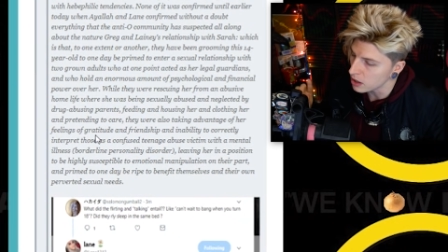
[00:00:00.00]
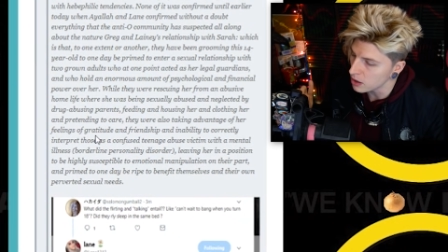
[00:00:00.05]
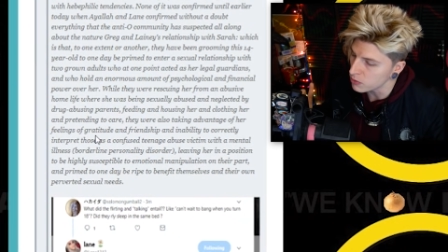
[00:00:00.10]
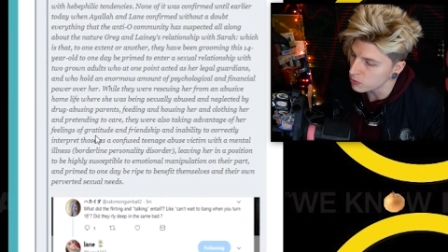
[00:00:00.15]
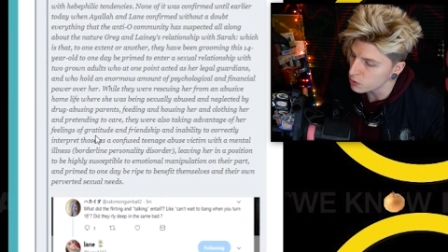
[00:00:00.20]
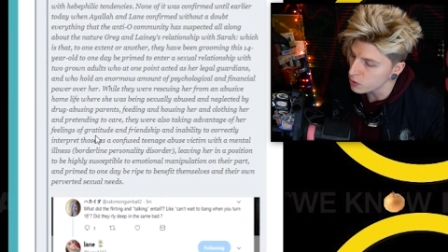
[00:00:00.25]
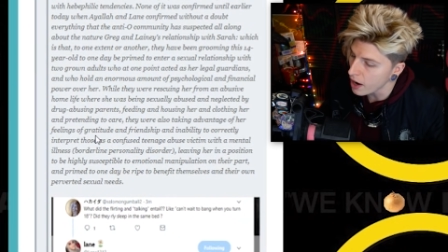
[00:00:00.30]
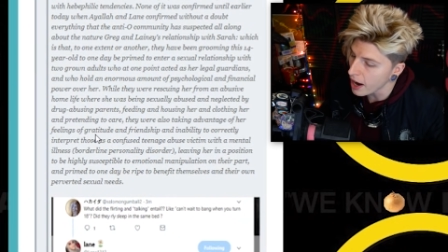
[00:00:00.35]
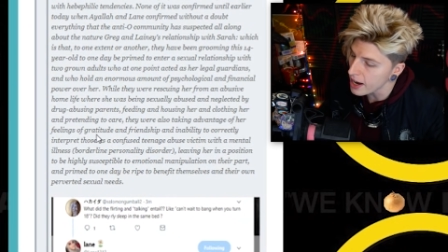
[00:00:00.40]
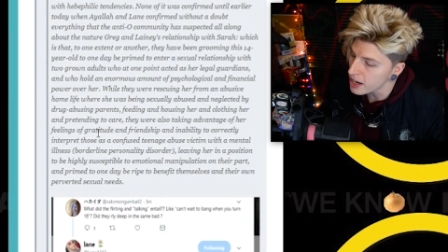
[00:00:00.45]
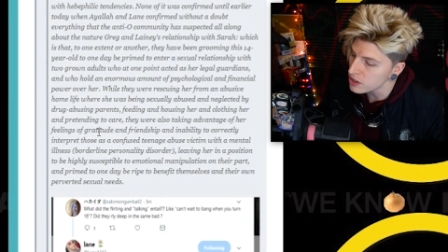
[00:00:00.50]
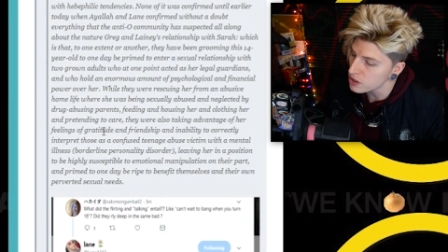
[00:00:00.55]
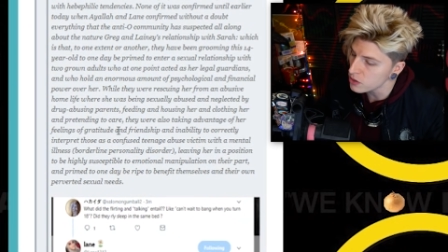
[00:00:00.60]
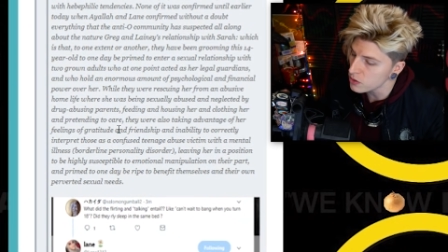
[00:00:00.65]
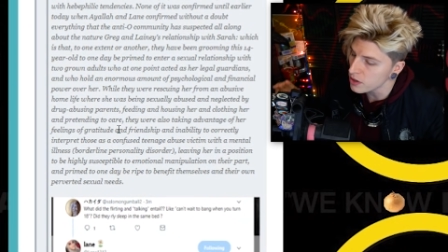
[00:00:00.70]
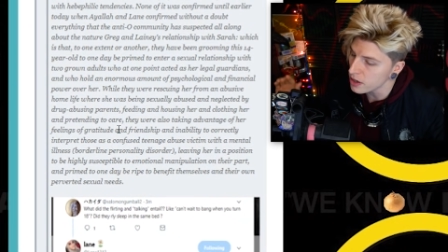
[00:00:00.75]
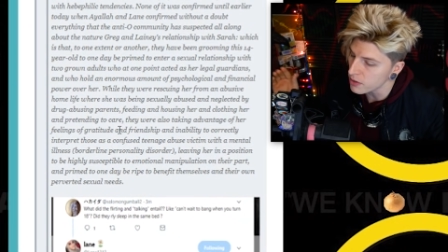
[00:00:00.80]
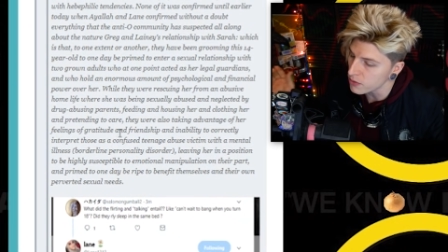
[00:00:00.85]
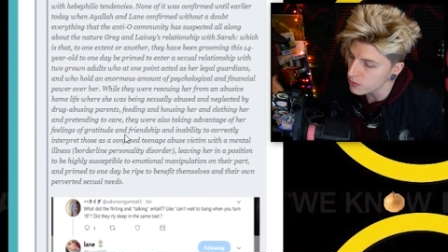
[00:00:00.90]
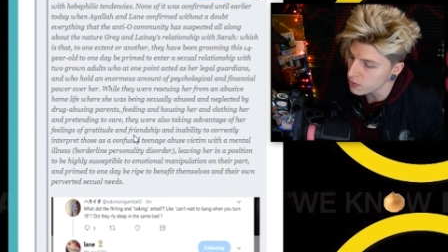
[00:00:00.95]
of
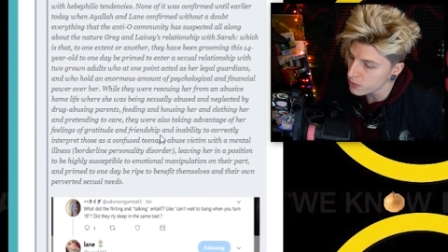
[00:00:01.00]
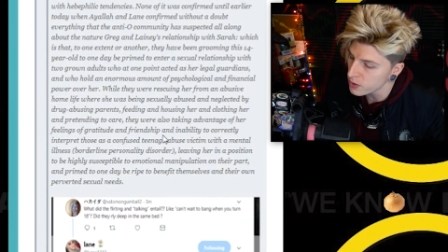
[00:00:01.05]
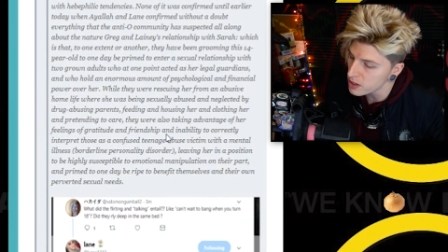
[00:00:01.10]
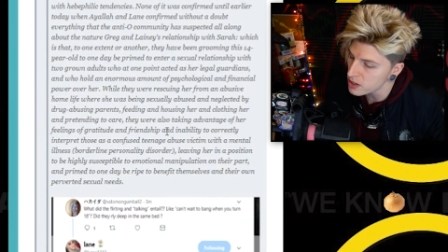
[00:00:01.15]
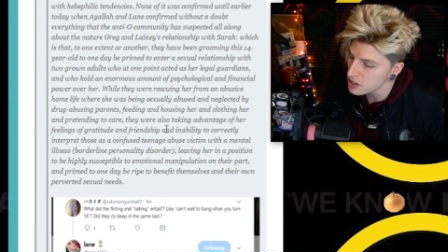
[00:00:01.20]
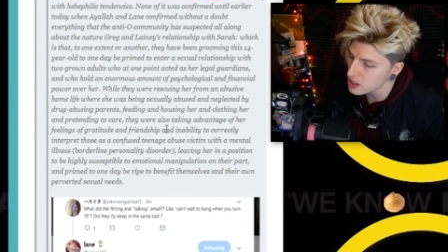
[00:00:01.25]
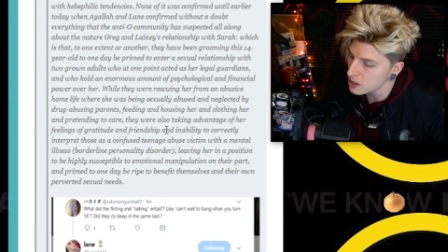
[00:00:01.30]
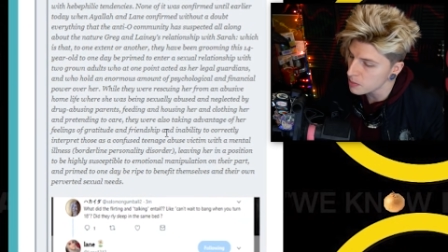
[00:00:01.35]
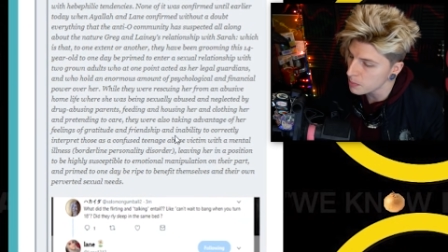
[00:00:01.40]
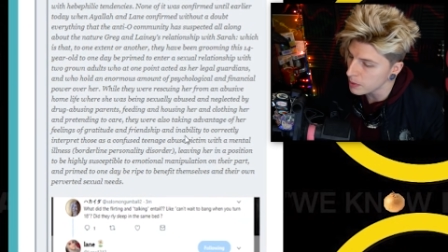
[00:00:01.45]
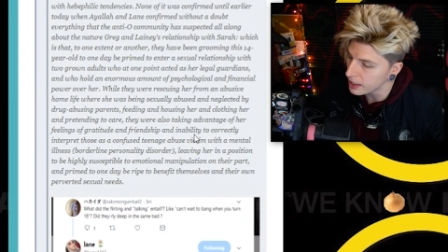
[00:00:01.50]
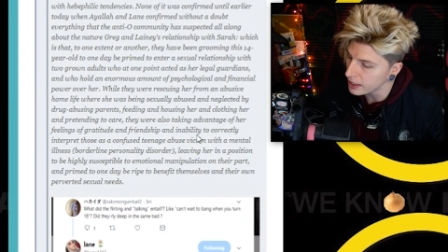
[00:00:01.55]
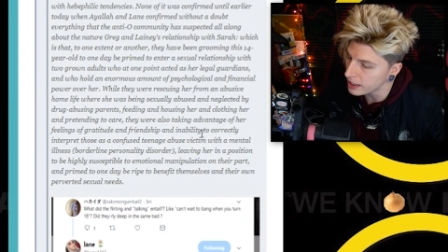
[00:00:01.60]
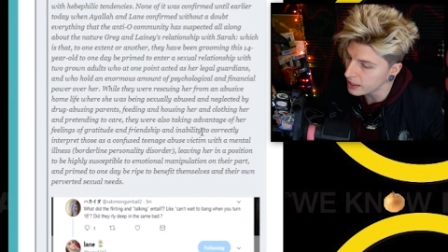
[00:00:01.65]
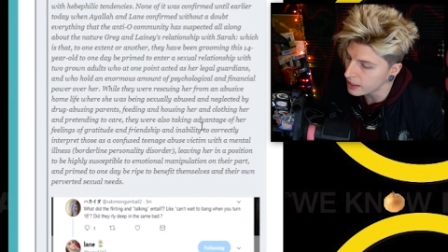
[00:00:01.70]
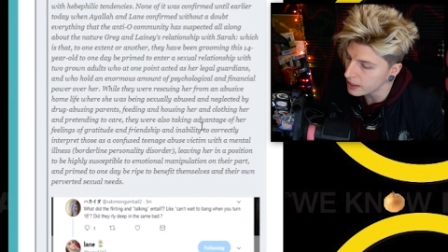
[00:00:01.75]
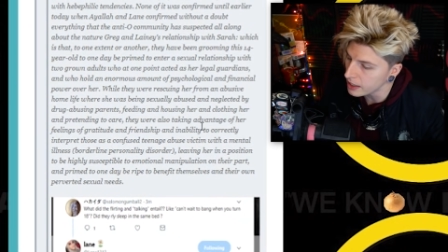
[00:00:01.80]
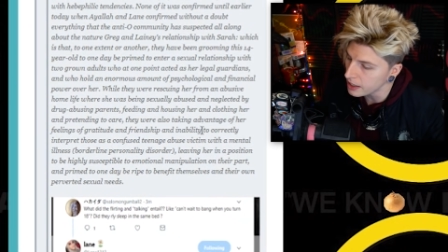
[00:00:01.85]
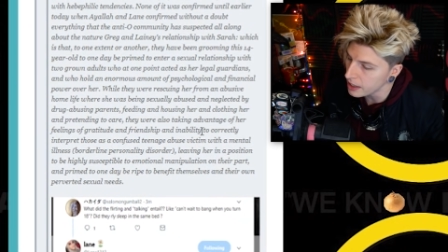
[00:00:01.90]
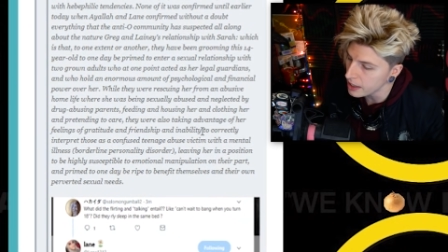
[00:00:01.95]
gratitude and friendship and
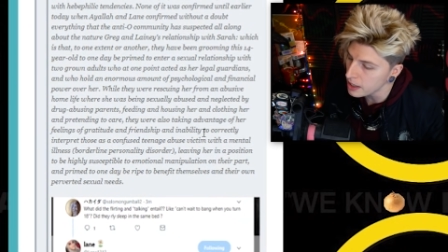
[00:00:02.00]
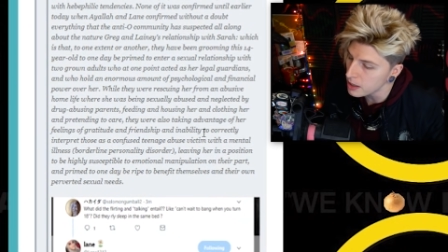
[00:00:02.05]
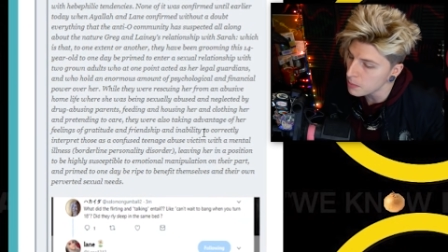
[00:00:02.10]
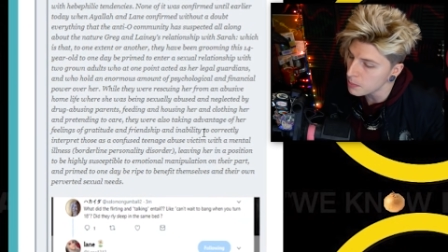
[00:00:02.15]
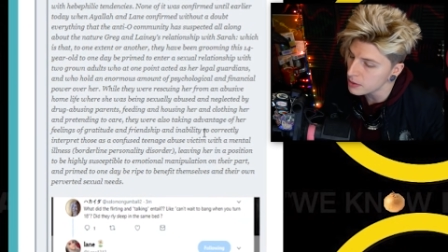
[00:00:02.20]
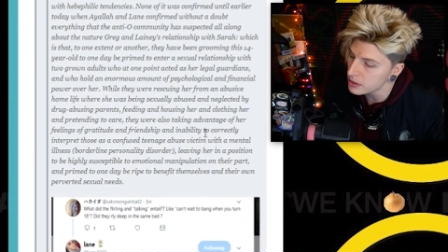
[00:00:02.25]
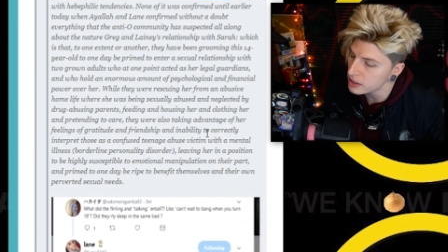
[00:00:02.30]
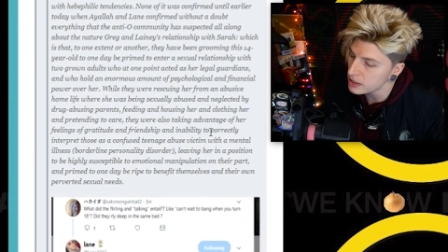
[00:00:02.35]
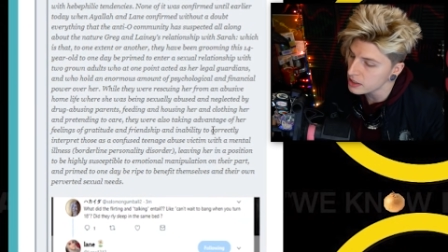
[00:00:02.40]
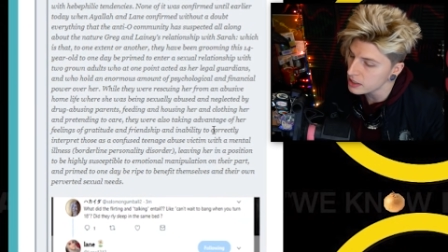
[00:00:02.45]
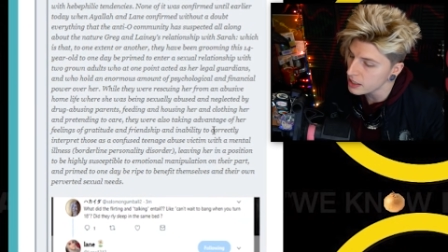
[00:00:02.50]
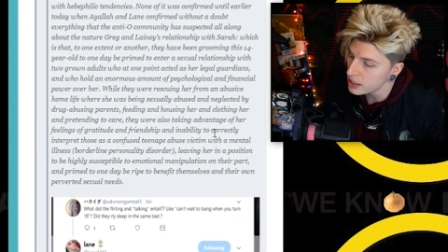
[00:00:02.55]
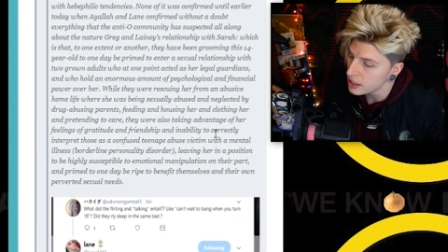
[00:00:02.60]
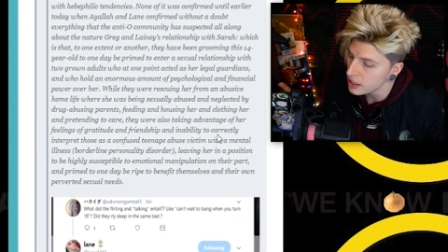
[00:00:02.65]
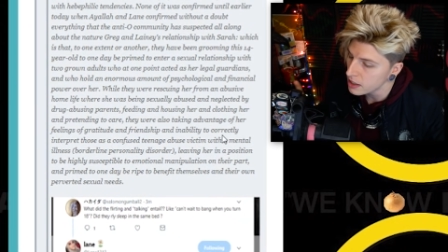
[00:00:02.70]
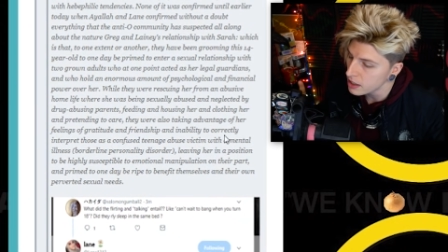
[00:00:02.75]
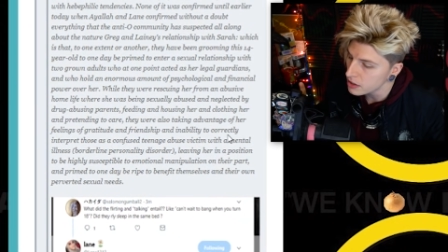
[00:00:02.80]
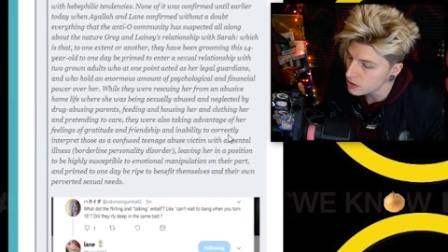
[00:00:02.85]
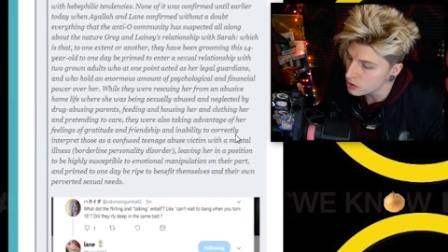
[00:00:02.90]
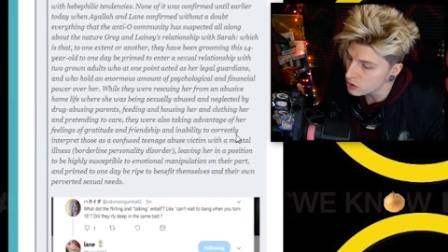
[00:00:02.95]
an inability
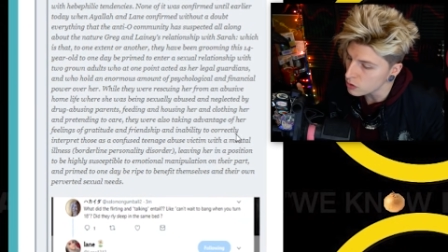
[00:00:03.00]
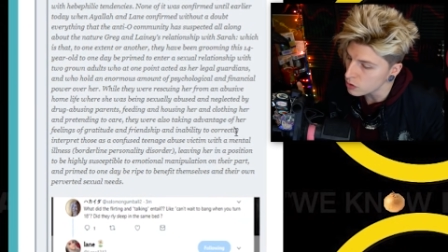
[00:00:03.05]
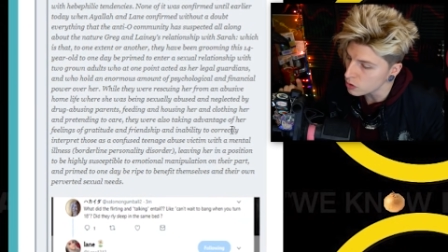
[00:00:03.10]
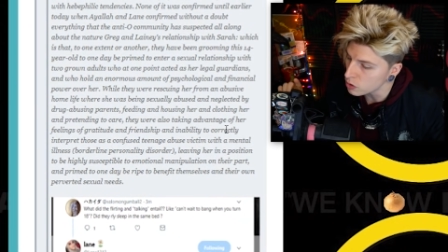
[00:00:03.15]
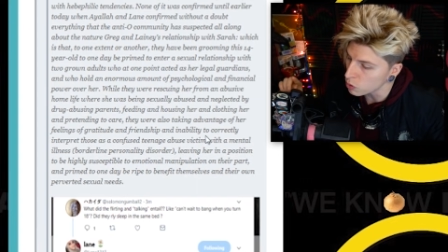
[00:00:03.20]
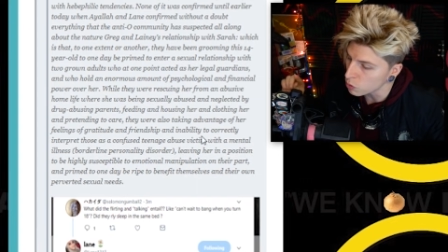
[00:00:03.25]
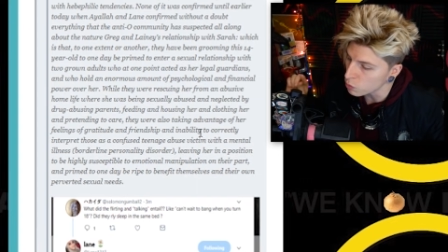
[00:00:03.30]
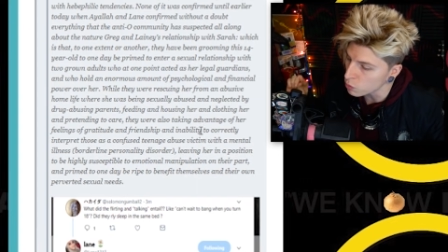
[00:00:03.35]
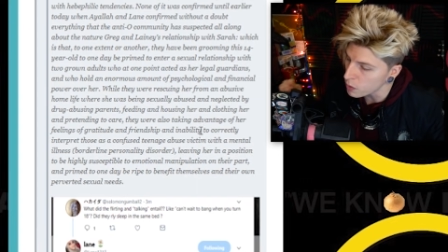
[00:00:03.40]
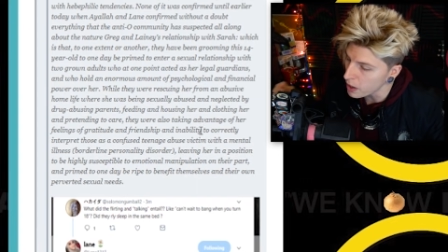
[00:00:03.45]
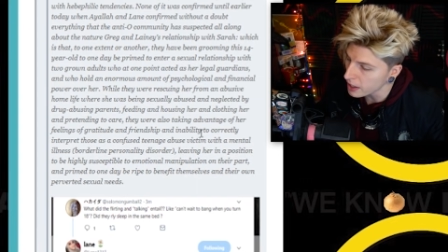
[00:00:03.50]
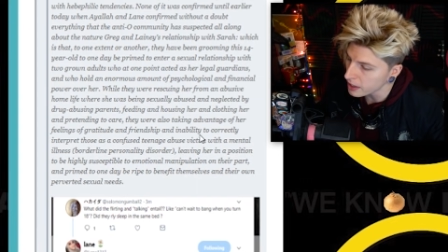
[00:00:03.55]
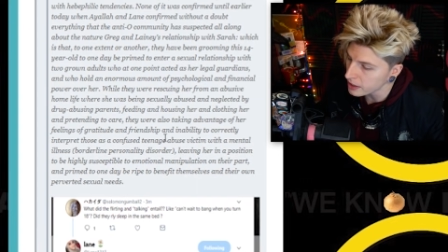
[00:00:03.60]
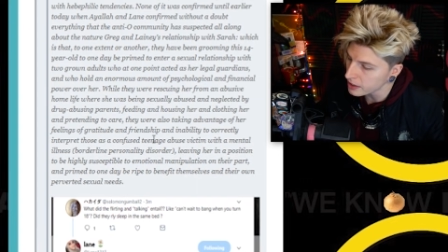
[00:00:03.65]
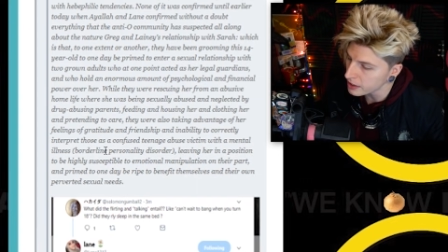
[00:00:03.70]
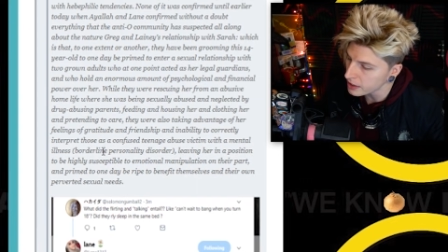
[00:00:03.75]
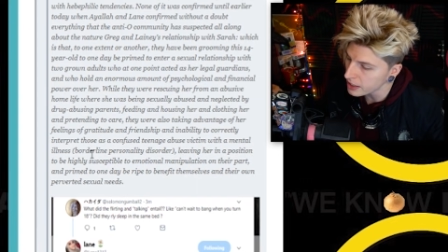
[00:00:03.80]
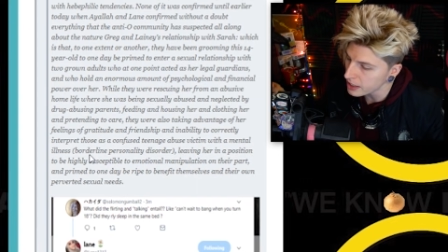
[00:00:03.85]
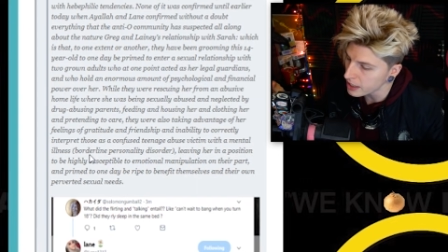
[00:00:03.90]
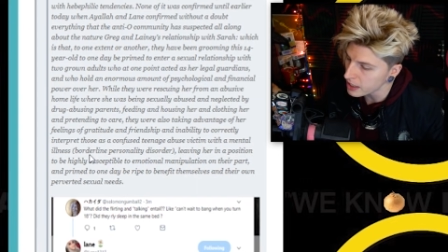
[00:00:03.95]
to
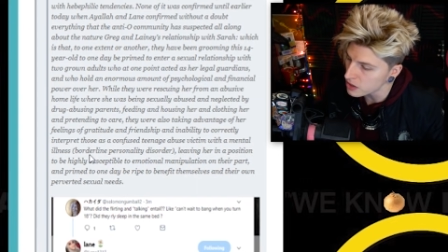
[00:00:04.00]
correctly